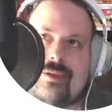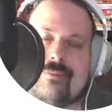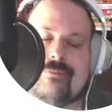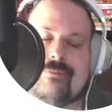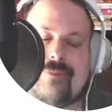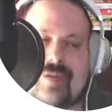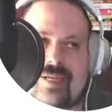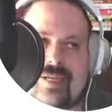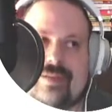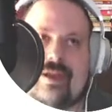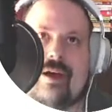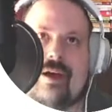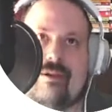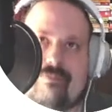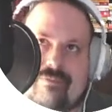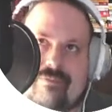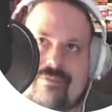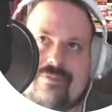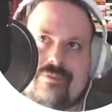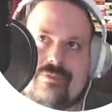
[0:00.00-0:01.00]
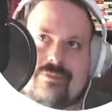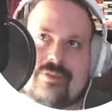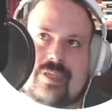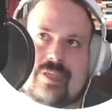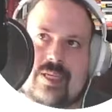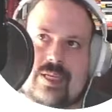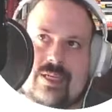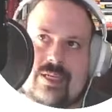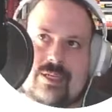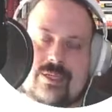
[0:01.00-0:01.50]
print out,
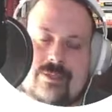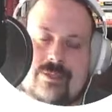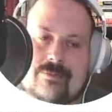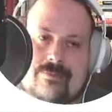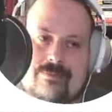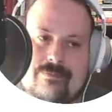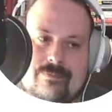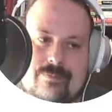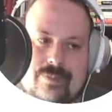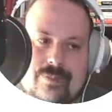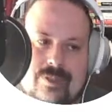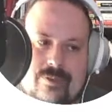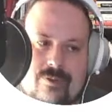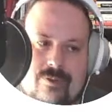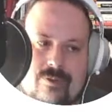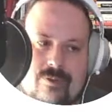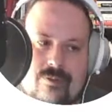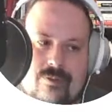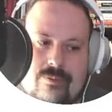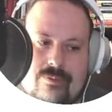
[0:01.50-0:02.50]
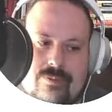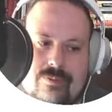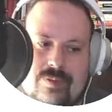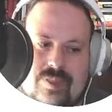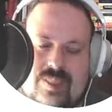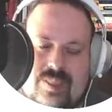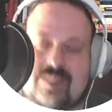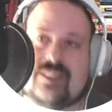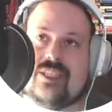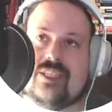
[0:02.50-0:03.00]
uh, you know,
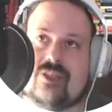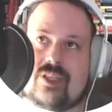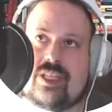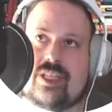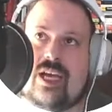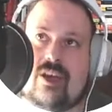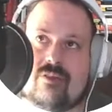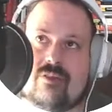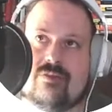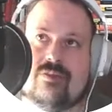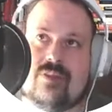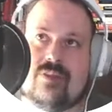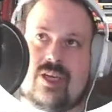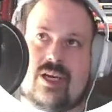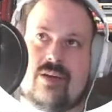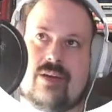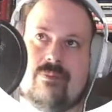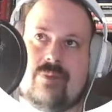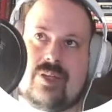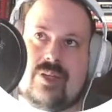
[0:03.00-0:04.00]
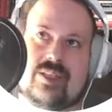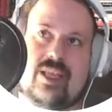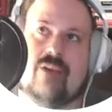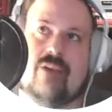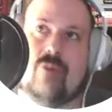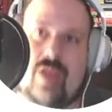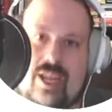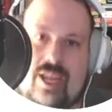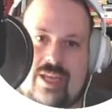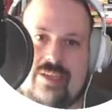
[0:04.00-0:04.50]
system.out uh, println
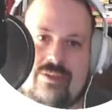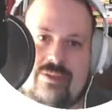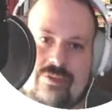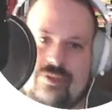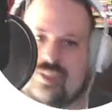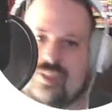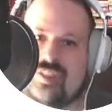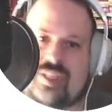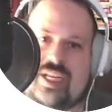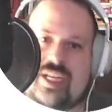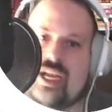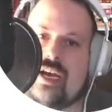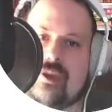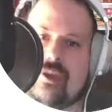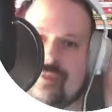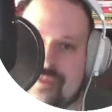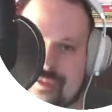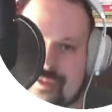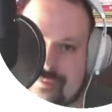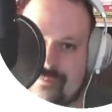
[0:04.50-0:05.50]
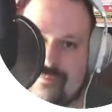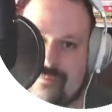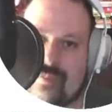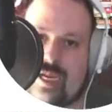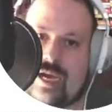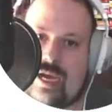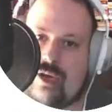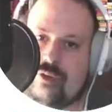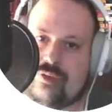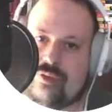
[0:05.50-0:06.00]
you just say out
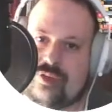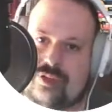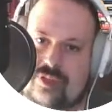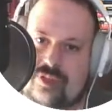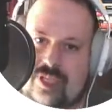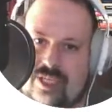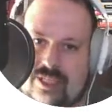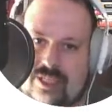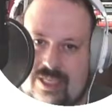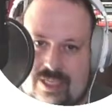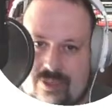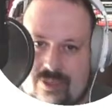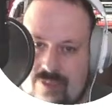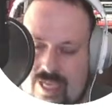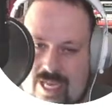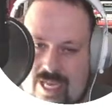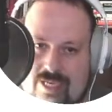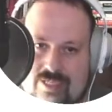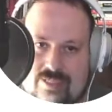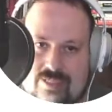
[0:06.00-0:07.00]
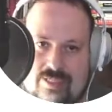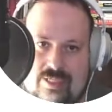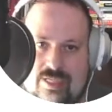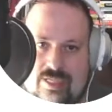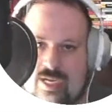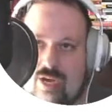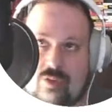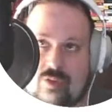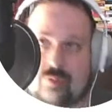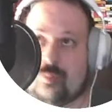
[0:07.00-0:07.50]
out and then you get
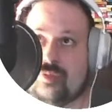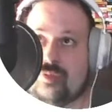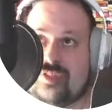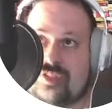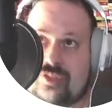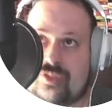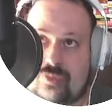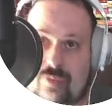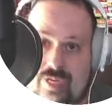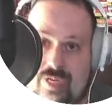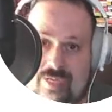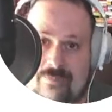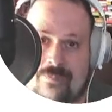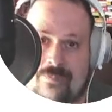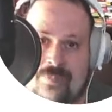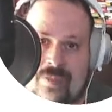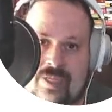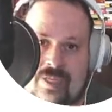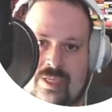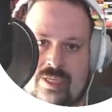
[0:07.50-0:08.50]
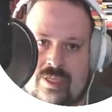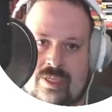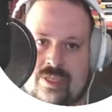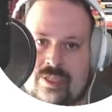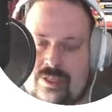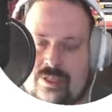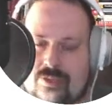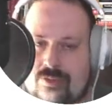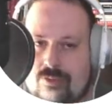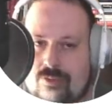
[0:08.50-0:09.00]
output string
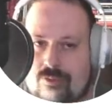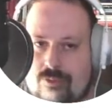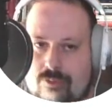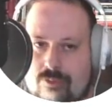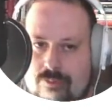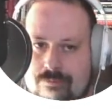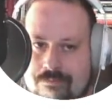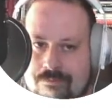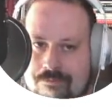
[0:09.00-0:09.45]
so